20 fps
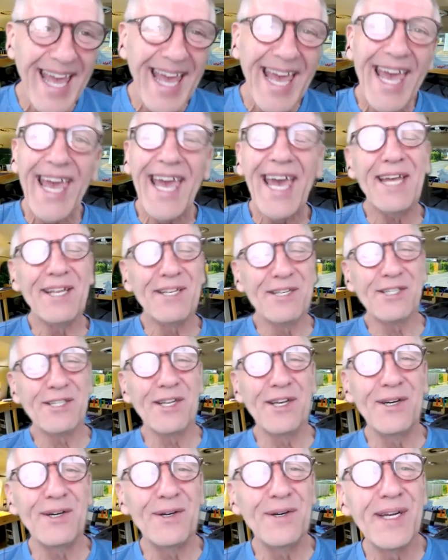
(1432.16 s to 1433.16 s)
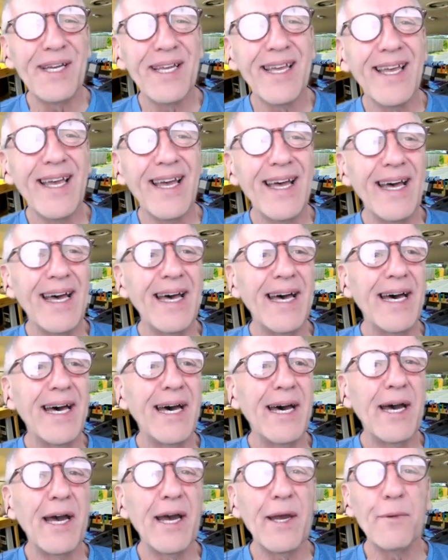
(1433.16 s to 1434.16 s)
And so
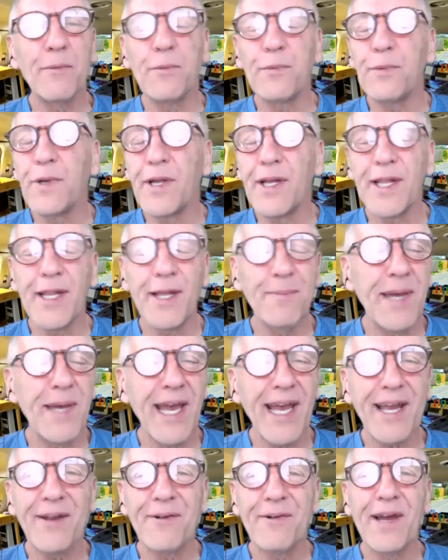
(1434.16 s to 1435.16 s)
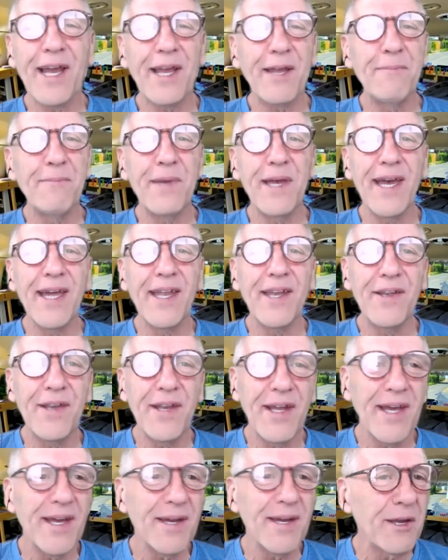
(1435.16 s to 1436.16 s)
I really recommend
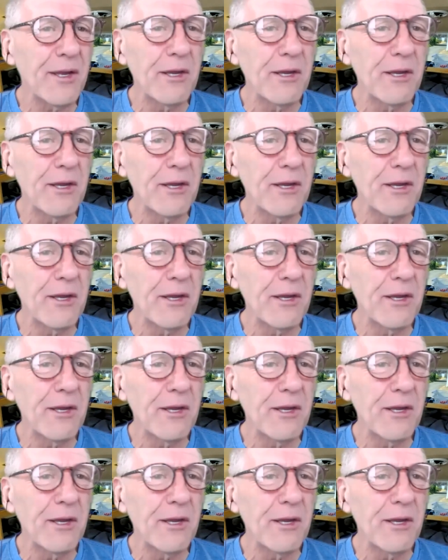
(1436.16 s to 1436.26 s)
a